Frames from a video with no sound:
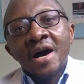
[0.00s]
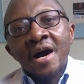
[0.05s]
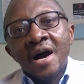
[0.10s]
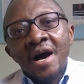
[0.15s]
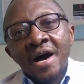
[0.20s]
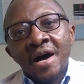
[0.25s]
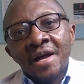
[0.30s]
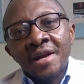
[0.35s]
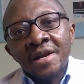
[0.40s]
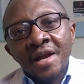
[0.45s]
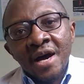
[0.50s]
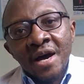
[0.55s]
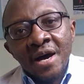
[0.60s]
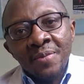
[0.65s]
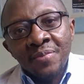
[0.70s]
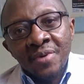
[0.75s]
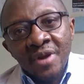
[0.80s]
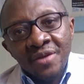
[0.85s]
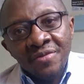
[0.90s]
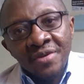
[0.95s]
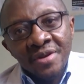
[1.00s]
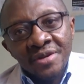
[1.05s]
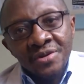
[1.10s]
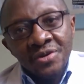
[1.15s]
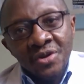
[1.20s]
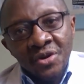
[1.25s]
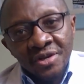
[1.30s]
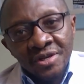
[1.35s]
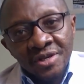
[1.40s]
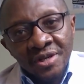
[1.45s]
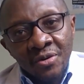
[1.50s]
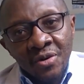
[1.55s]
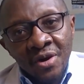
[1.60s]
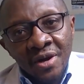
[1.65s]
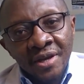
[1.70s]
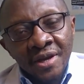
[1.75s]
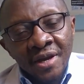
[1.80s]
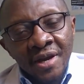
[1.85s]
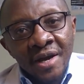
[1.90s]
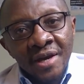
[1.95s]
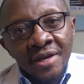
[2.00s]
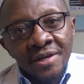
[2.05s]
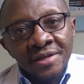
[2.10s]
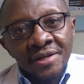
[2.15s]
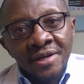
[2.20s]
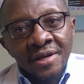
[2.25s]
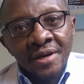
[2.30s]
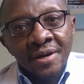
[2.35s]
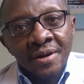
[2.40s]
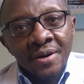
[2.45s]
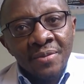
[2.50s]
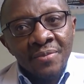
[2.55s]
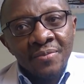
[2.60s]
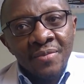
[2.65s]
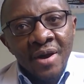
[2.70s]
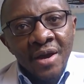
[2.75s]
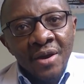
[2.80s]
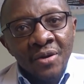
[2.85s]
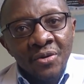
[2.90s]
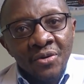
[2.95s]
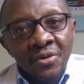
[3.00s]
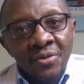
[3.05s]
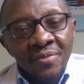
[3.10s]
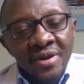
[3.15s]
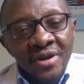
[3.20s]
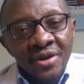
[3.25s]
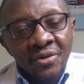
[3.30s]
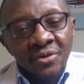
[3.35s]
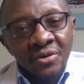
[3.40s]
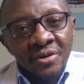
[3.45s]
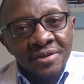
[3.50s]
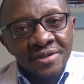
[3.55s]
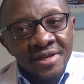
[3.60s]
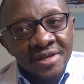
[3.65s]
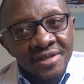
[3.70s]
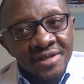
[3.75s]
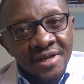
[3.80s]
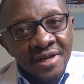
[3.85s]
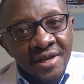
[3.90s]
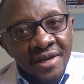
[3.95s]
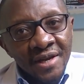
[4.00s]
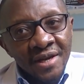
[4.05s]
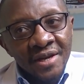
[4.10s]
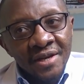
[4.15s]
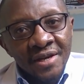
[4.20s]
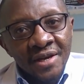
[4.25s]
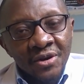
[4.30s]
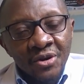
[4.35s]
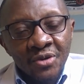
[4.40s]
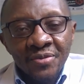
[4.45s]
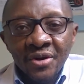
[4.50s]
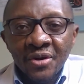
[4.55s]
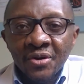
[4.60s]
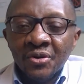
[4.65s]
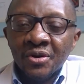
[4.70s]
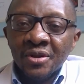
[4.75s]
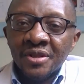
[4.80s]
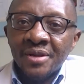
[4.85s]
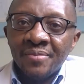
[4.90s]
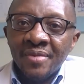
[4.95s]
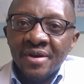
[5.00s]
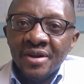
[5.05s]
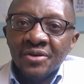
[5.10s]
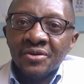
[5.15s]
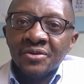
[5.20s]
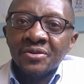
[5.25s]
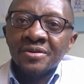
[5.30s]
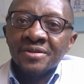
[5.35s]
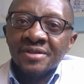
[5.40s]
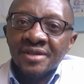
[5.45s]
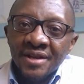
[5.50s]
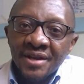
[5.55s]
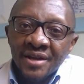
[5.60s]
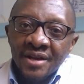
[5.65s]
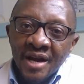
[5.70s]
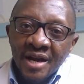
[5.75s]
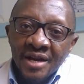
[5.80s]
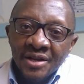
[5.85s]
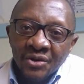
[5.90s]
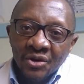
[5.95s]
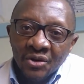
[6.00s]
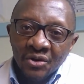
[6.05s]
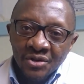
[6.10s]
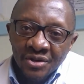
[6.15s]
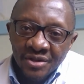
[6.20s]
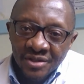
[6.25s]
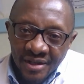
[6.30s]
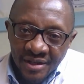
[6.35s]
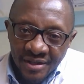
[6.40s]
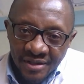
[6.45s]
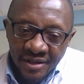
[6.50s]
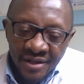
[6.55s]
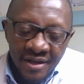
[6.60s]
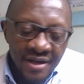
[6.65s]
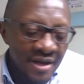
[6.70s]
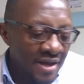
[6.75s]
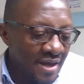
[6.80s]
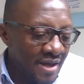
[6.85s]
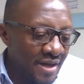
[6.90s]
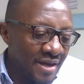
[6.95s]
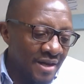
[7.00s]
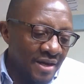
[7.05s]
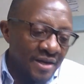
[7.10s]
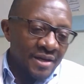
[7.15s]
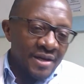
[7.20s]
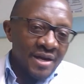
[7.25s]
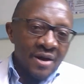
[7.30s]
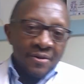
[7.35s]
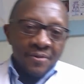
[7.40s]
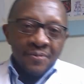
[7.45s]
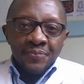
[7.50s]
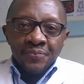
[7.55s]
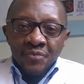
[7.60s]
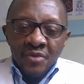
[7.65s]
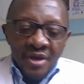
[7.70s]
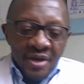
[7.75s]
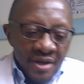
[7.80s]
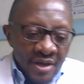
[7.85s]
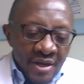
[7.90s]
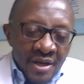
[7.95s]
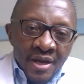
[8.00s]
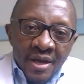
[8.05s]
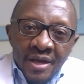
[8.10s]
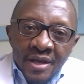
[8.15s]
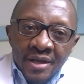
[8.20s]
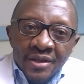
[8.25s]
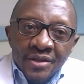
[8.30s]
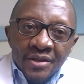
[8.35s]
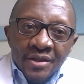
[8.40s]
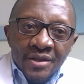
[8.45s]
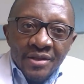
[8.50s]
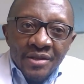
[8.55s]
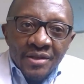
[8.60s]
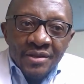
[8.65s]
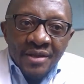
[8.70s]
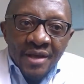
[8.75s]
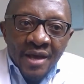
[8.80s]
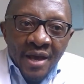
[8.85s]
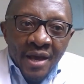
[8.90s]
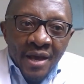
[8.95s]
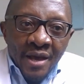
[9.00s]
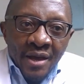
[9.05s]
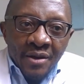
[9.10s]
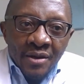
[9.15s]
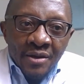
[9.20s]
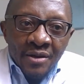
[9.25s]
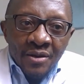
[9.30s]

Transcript: and a private doctor working at my own medical center in Nairobi called the Medical Surgery and Urology Center. Now, the